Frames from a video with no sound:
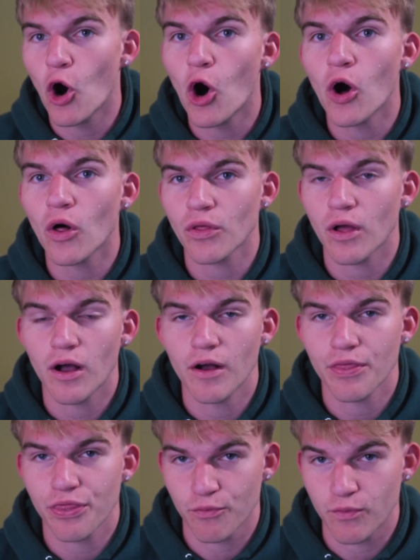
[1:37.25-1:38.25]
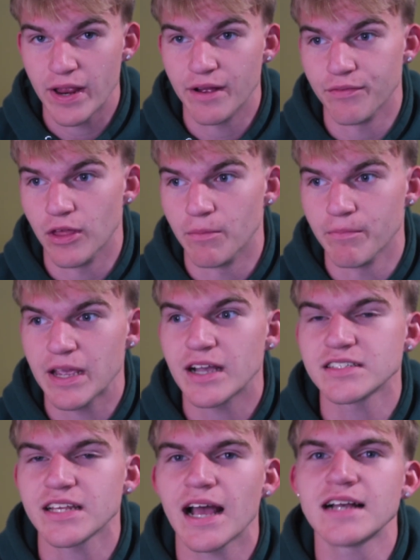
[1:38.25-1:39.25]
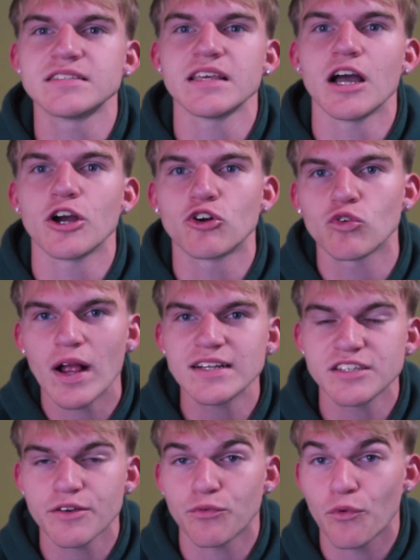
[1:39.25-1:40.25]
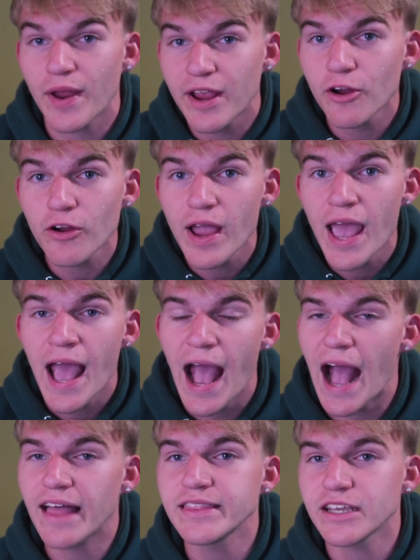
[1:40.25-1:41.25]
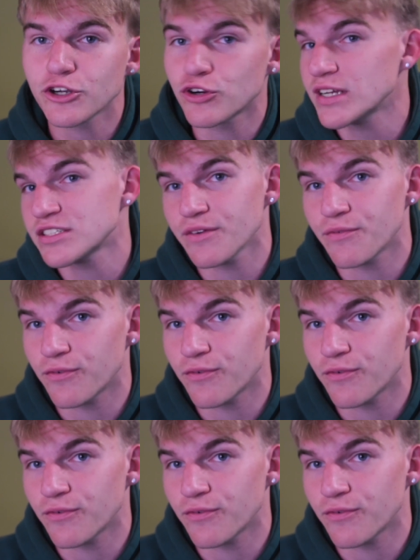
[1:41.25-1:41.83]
all three of them, because it has the aggressive rear and the aggressive